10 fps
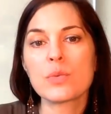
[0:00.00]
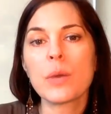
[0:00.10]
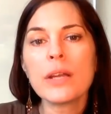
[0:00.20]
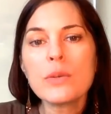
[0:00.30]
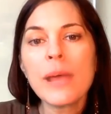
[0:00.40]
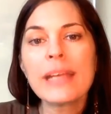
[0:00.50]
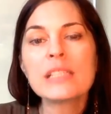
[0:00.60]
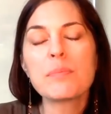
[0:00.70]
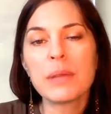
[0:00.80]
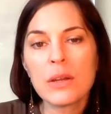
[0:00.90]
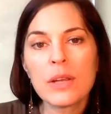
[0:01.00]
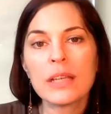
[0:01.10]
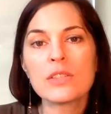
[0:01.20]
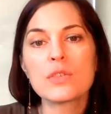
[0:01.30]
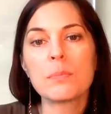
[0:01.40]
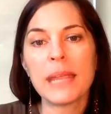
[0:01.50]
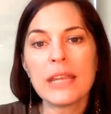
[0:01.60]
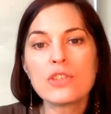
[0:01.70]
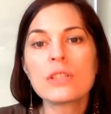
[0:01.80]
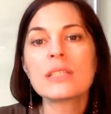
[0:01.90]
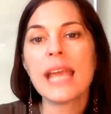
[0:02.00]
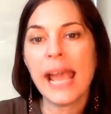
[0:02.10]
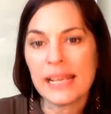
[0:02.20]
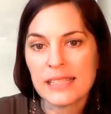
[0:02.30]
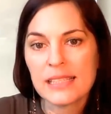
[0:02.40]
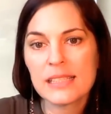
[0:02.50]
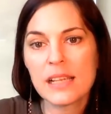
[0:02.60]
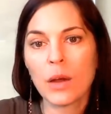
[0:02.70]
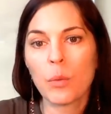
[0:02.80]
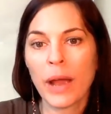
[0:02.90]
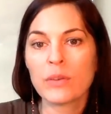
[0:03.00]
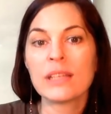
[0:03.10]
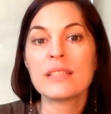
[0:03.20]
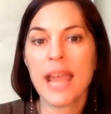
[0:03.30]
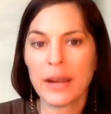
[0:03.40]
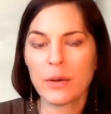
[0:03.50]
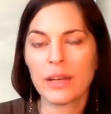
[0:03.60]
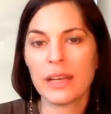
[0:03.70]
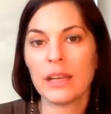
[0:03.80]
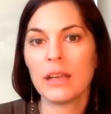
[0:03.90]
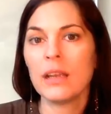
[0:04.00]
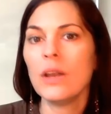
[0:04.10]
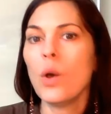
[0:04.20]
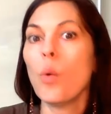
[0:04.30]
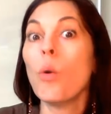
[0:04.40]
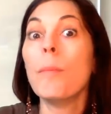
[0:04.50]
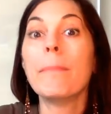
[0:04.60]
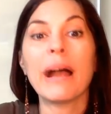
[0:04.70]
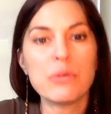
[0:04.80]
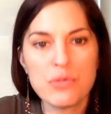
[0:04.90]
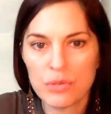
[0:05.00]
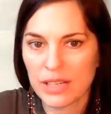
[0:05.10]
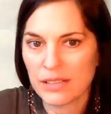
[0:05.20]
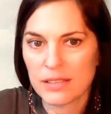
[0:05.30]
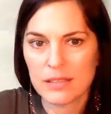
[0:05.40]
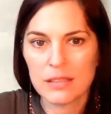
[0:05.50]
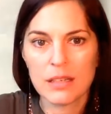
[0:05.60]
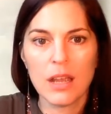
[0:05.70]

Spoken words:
where do I experience major tests around integrity or boundaries?